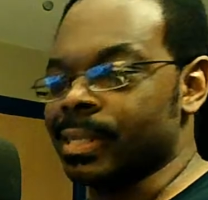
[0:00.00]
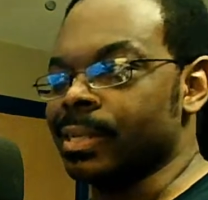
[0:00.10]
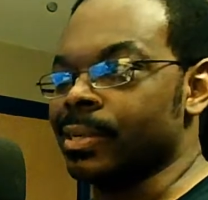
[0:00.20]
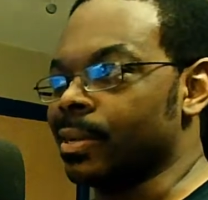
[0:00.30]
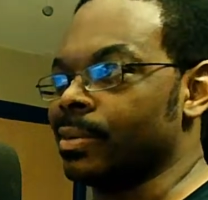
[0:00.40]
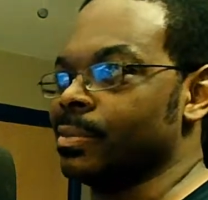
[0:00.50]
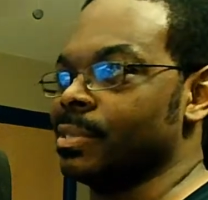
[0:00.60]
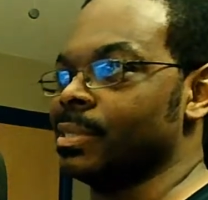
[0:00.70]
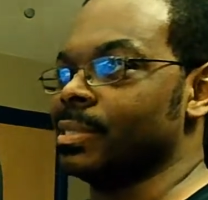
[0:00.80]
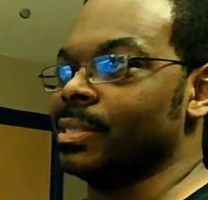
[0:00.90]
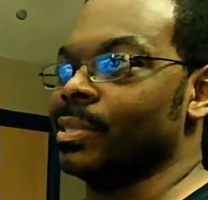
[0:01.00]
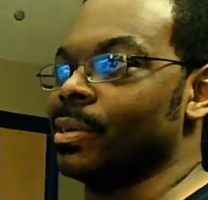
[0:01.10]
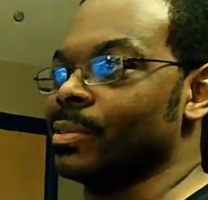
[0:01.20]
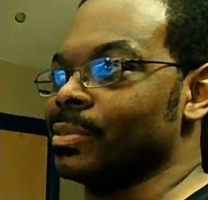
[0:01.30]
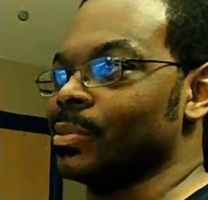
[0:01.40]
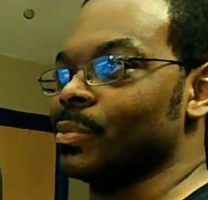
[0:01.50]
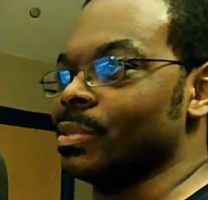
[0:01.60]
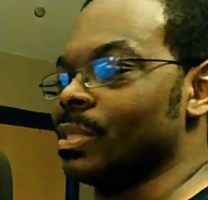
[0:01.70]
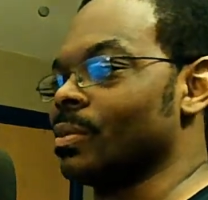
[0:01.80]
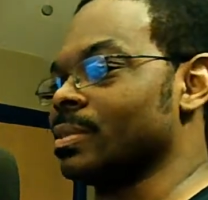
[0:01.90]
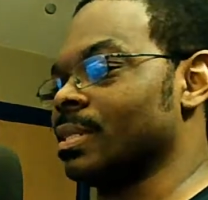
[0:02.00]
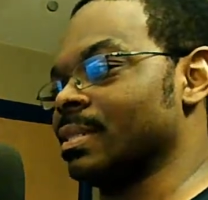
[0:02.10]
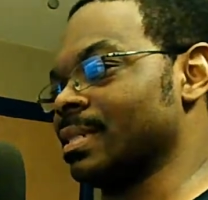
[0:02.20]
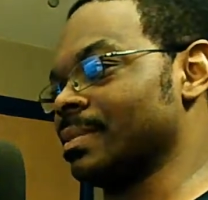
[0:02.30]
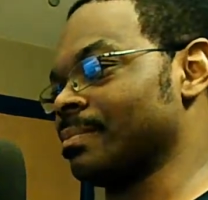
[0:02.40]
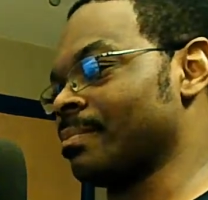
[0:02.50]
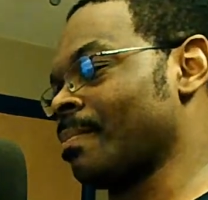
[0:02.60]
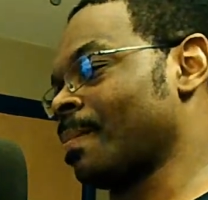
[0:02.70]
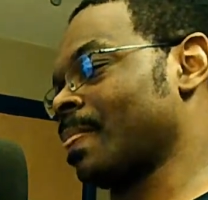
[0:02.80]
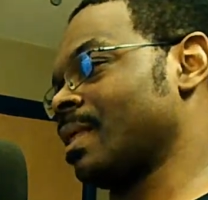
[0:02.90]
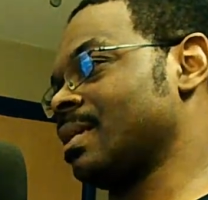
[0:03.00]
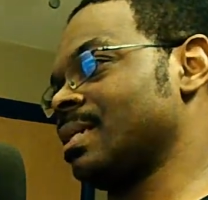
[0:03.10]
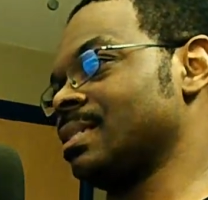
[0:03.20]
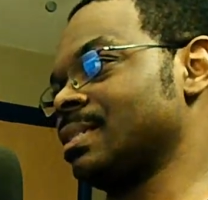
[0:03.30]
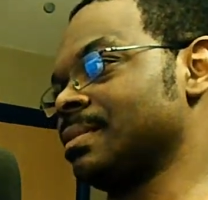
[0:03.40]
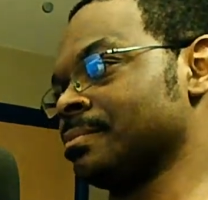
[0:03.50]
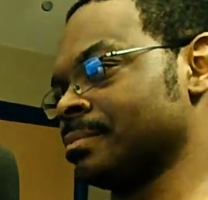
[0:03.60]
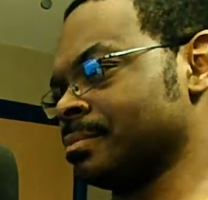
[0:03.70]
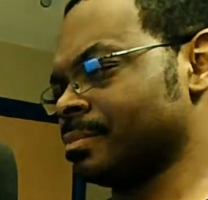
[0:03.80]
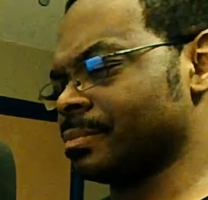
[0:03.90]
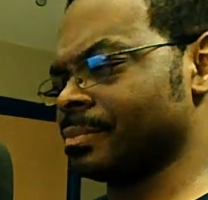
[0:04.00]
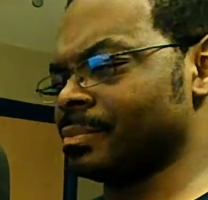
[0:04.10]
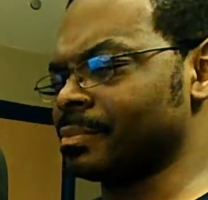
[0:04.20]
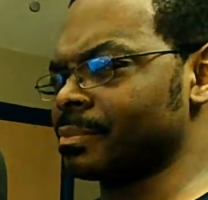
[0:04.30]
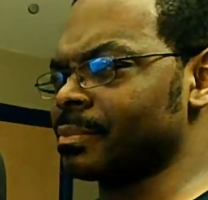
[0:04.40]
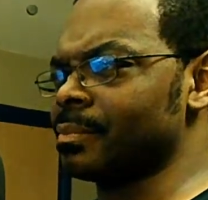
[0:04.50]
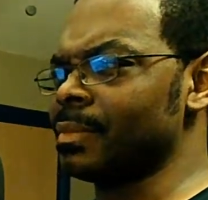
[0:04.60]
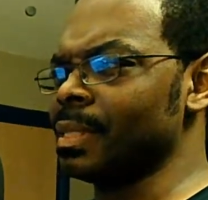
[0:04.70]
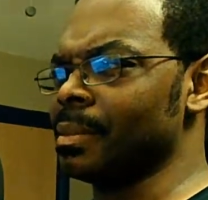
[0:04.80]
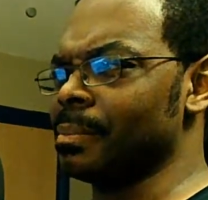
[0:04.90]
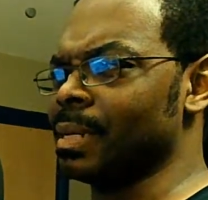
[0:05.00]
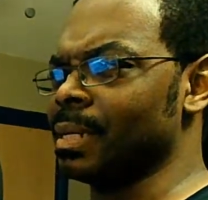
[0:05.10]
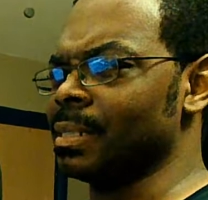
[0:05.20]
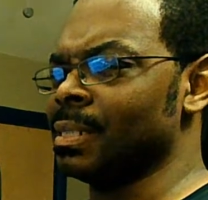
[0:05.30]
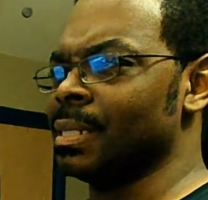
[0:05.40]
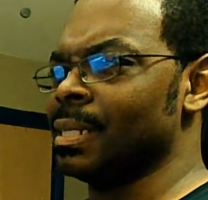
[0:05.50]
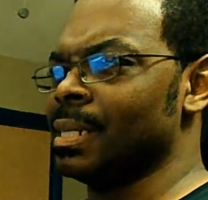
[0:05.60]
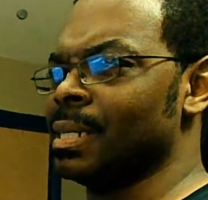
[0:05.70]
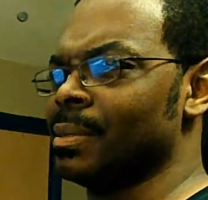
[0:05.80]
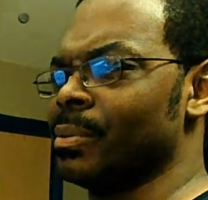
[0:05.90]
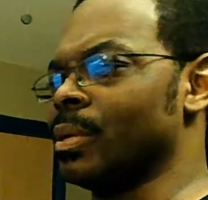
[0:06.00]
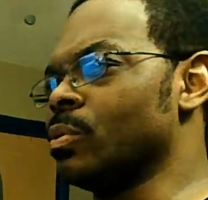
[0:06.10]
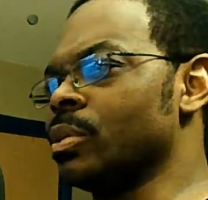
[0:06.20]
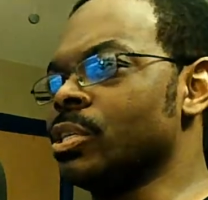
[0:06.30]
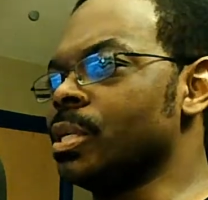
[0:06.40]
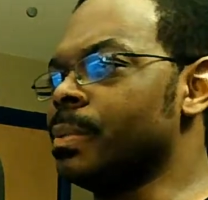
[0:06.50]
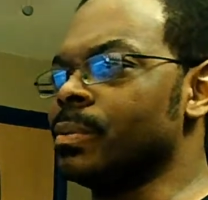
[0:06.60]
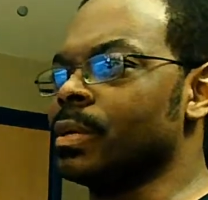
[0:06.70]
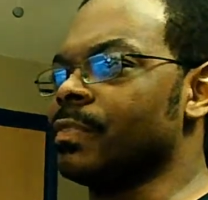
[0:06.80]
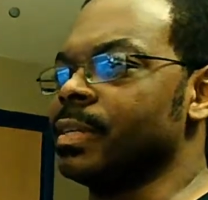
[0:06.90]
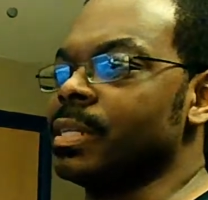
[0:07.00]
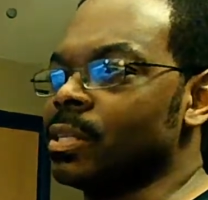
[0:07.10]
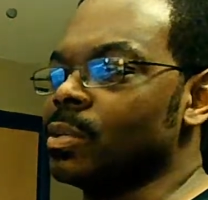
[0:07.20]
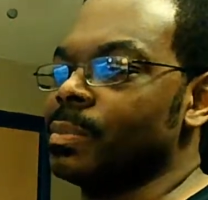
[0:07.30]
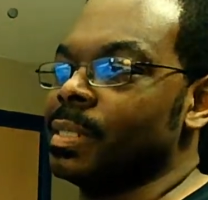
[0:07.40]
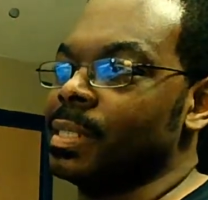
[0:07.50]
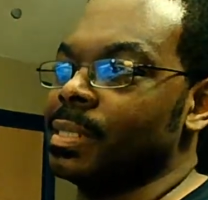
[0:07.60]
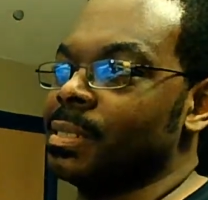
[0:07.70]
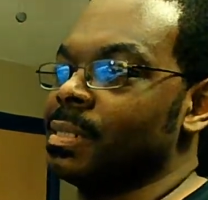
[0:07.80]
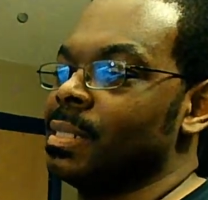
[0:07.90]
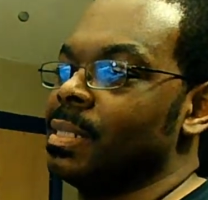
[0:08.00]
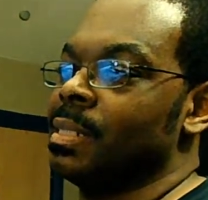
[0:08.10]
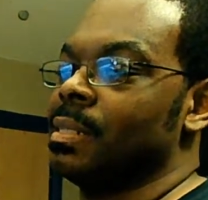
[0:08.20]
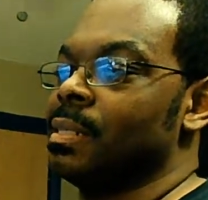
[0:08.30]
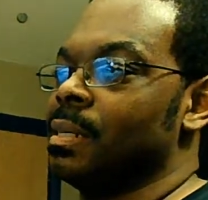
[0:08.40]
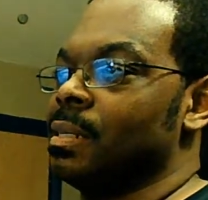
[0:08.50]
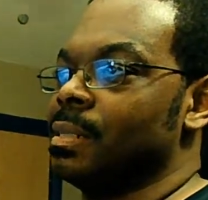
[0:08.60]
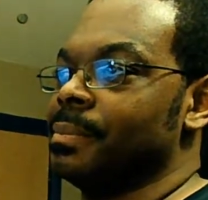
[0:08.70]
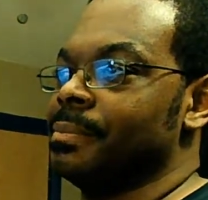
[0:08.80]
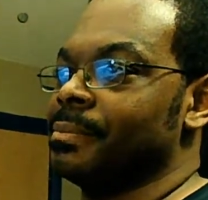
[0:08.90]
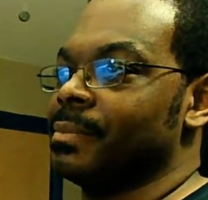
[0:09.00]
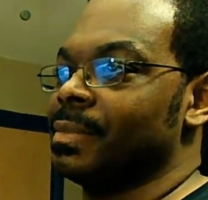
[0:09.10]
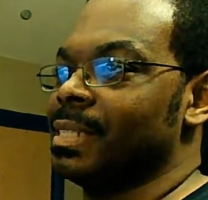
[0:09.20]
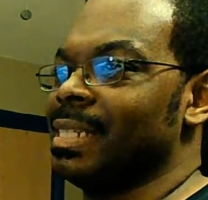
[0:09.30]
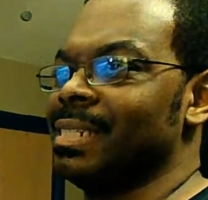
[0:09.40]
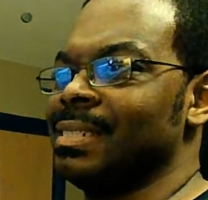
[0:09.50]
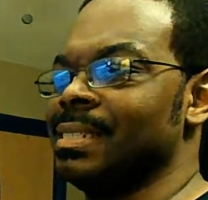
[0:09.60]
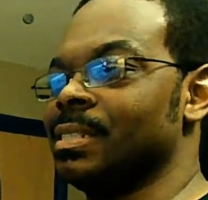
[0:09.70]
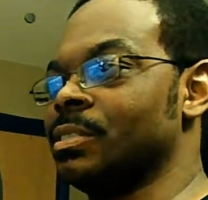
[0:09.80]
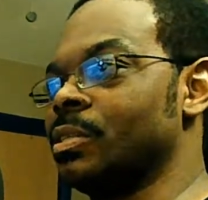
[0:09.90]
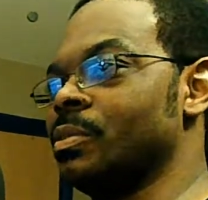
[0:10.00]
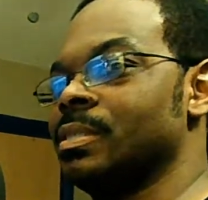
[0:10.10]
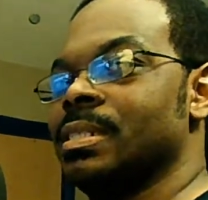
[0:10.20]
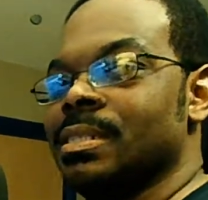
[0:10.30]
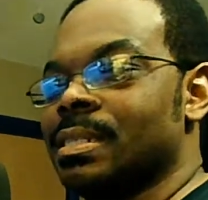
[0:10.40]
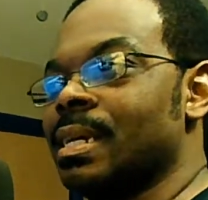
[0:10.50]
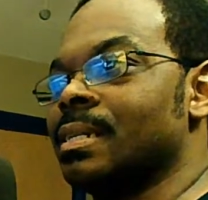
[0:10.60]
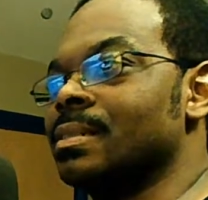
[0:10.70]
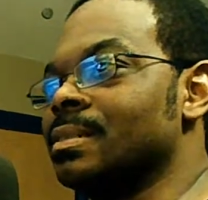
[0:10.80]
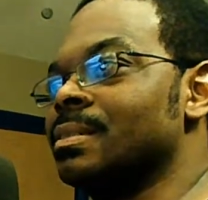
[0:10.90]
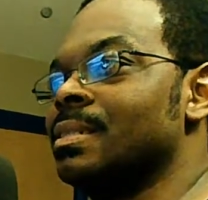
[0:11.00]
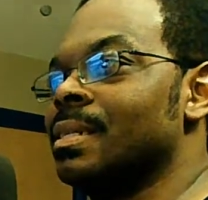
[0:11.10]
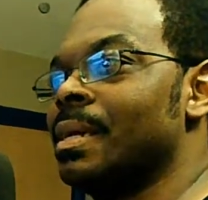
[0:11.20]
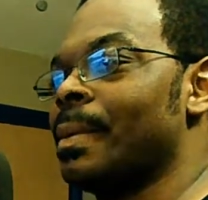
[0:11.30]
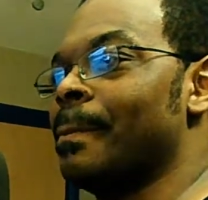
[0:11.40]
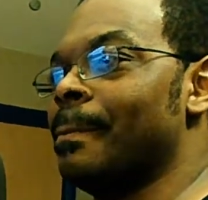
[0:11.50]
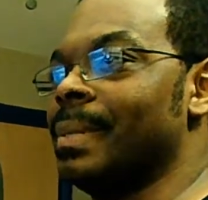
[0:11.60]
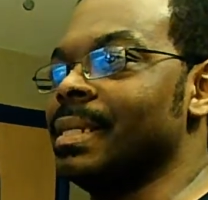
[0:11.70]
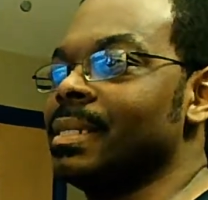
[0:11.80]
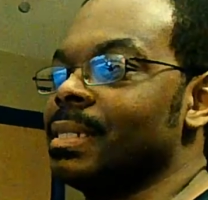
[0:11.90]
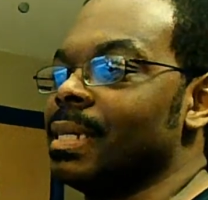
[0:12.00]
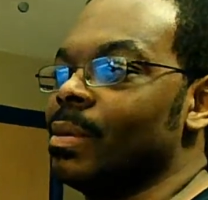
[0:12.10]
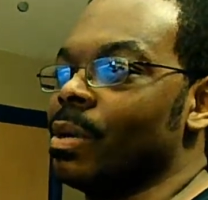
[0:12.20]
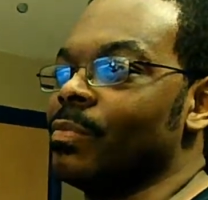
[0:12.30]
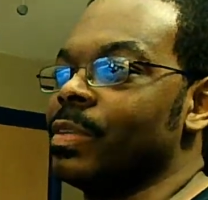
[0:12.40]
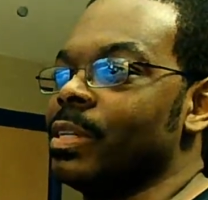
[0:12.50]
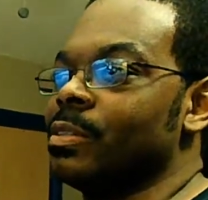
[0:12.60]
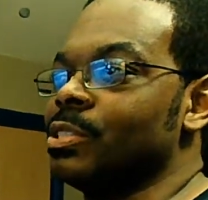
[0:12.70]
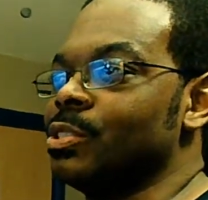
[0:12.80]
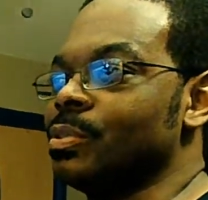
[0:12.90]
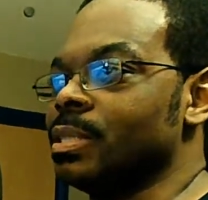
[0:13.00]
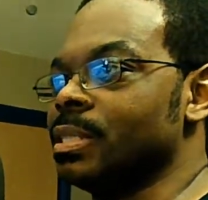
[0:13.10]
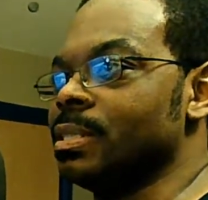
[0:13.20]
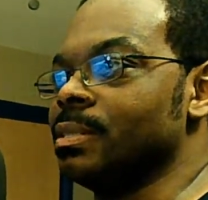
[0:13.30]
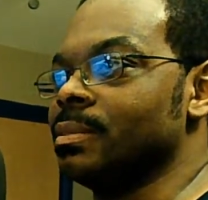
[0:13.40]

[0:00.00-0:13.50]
Leonardo. Leonardo's the only one talks like that. And then, but. You're like, well, it could be Raphael, because the turtle did look kind of big, and Raphael is usually